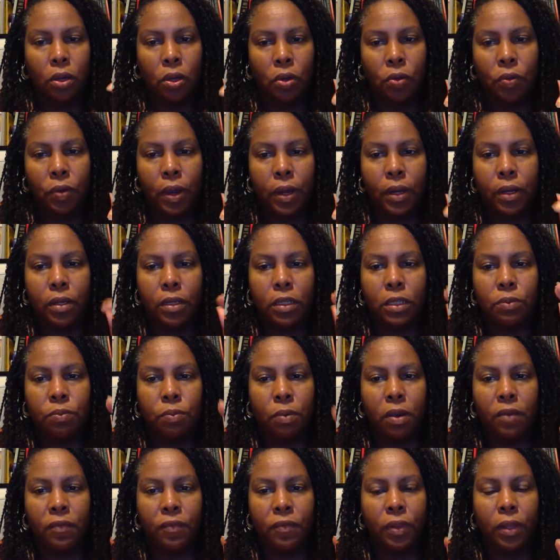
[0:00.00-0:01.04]
credit is
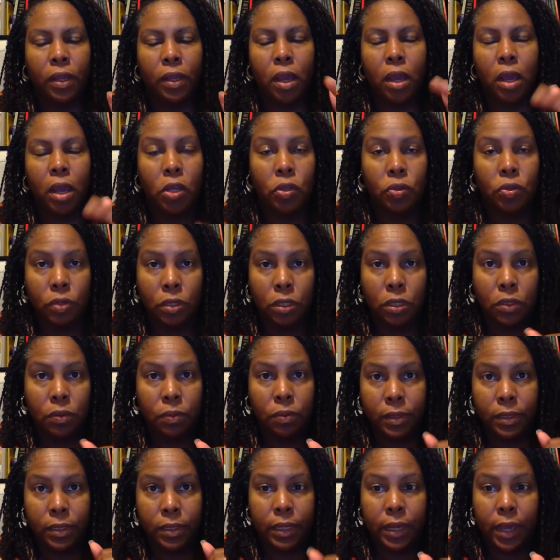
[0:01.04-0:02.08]
roughly
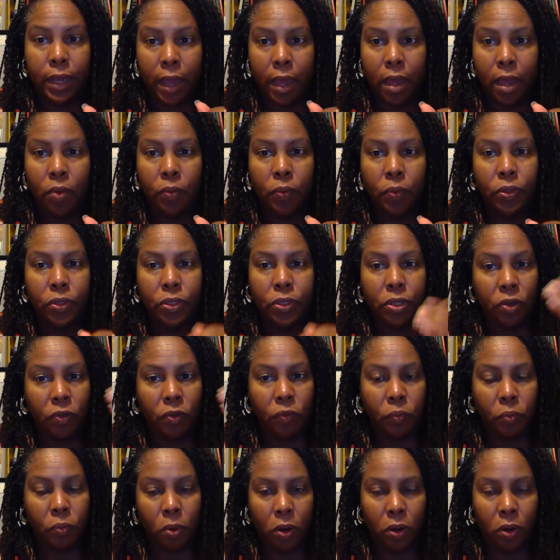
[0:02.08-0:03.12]
120 hours
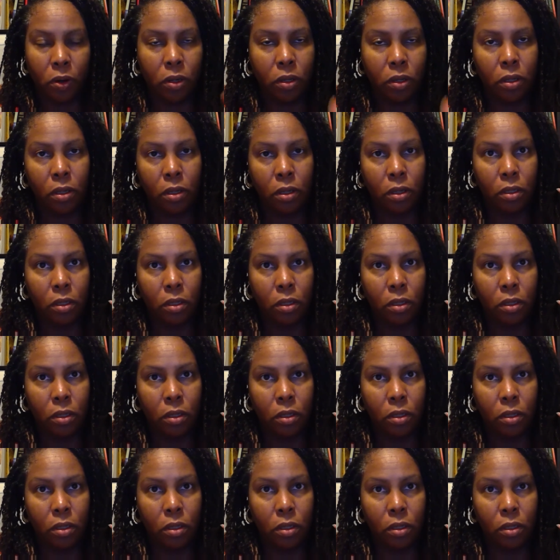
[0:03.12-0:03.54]
of work.